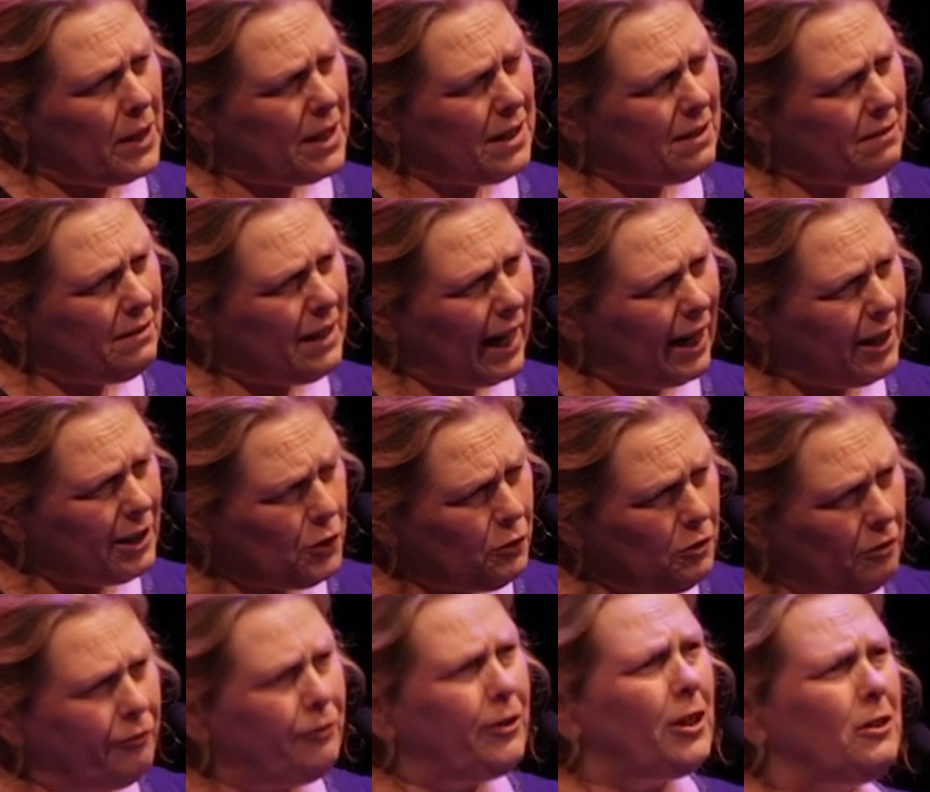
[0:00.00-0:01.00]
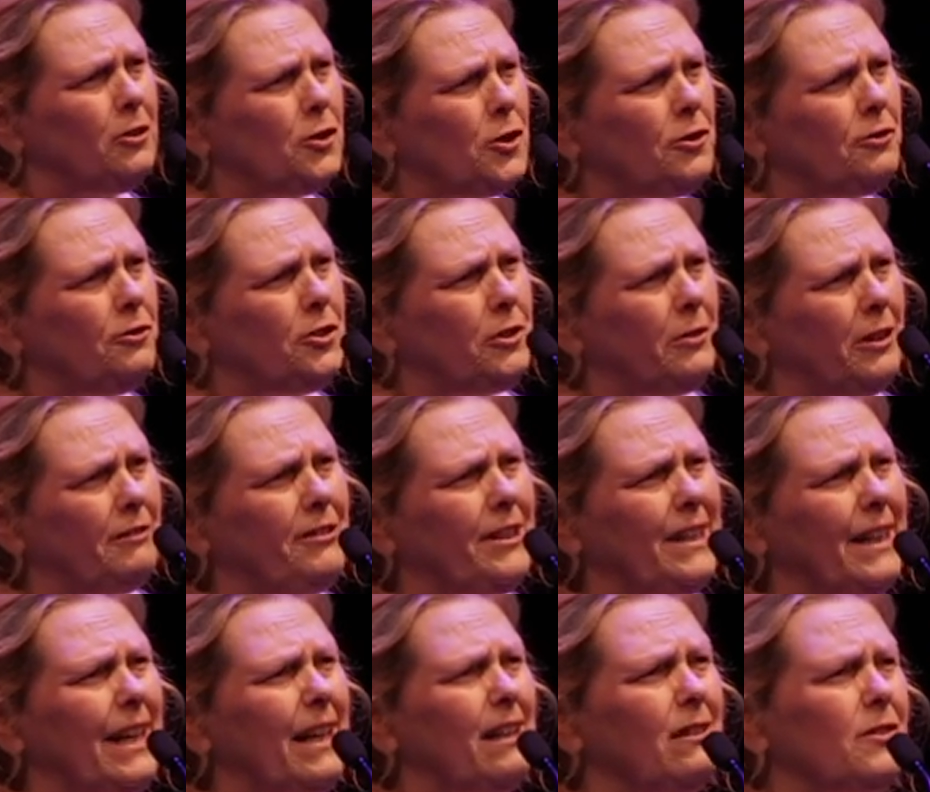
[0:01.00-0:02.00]
was that sort of flows through to
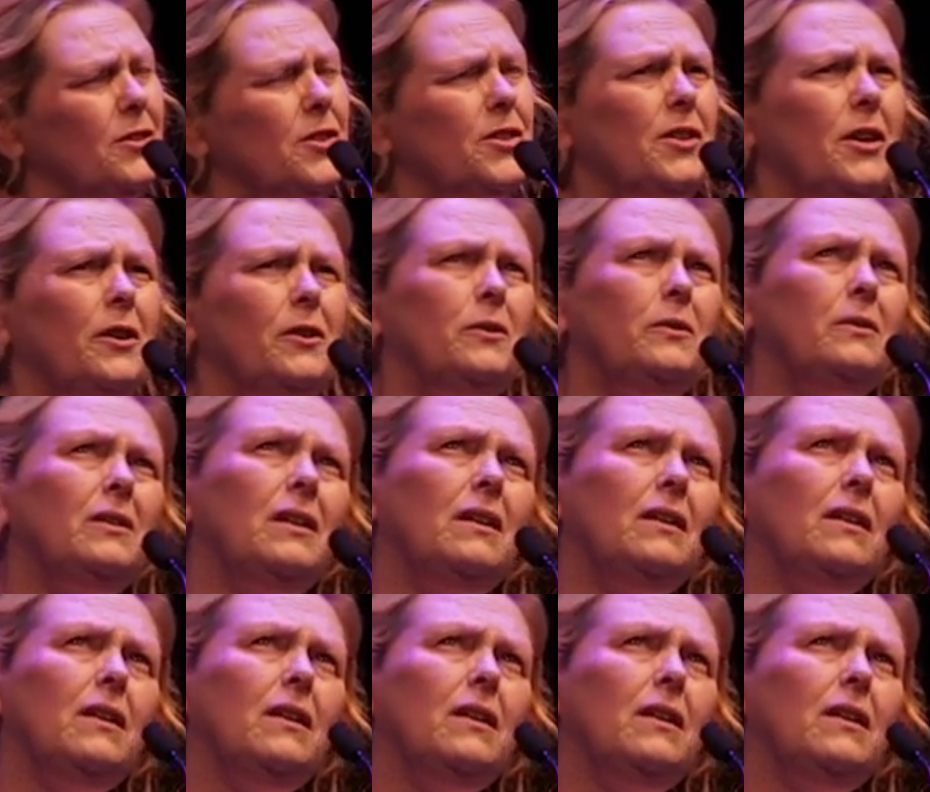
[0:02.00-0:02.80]
everything else. So